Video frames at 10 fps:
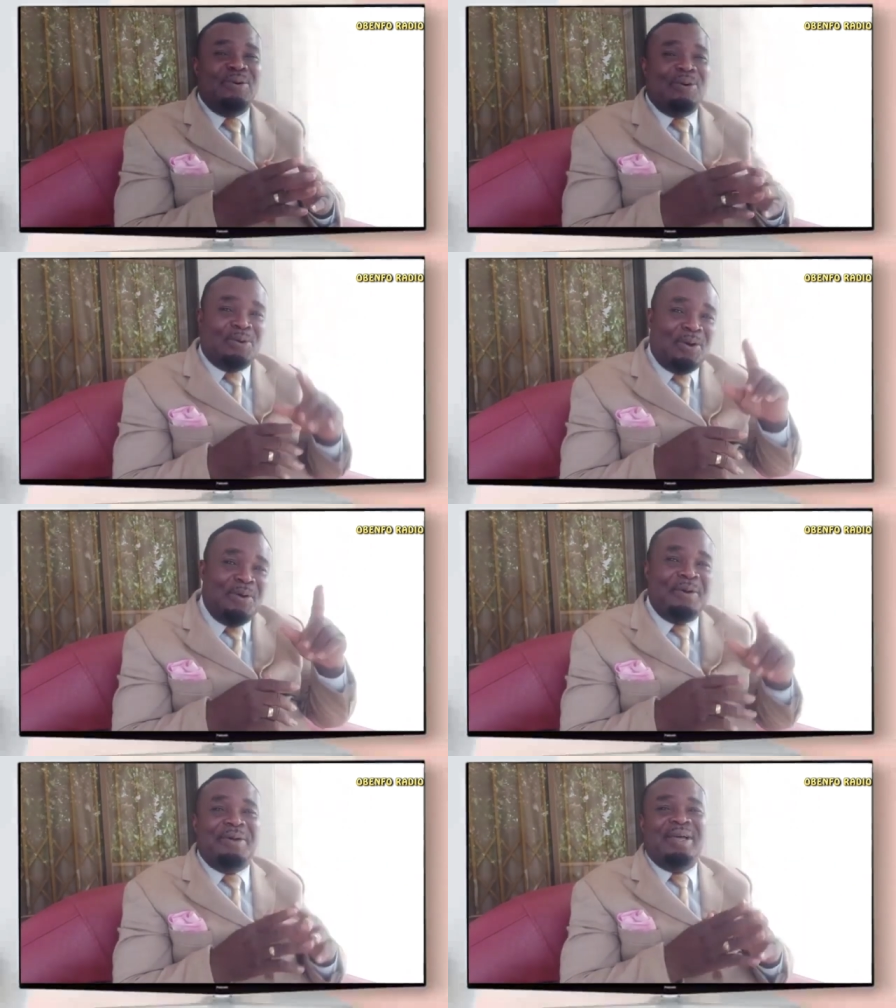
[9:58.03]
Or
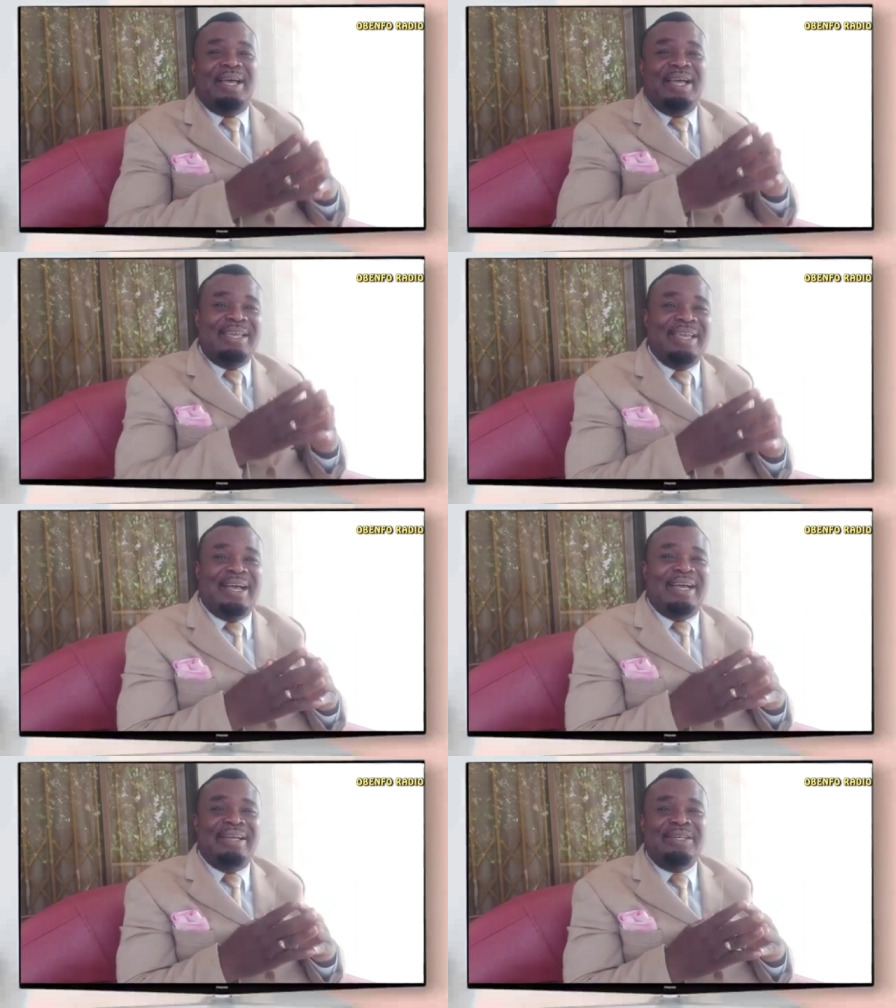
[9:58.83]
call a
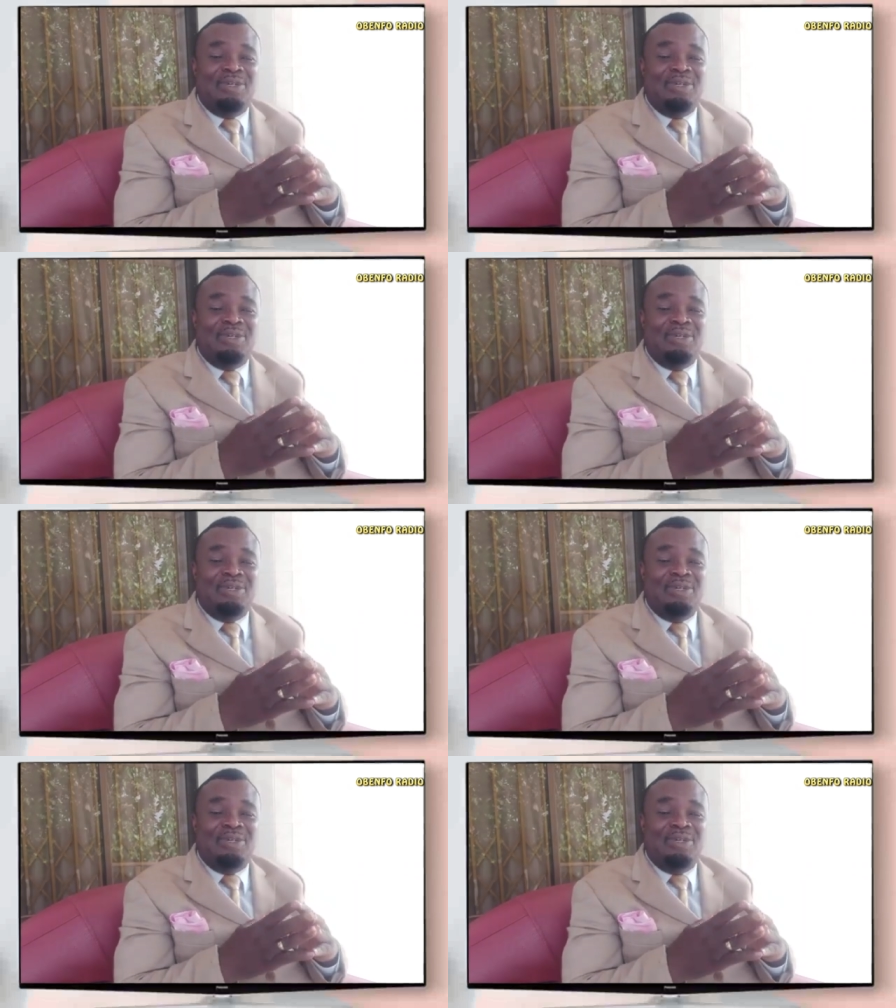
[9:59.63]
year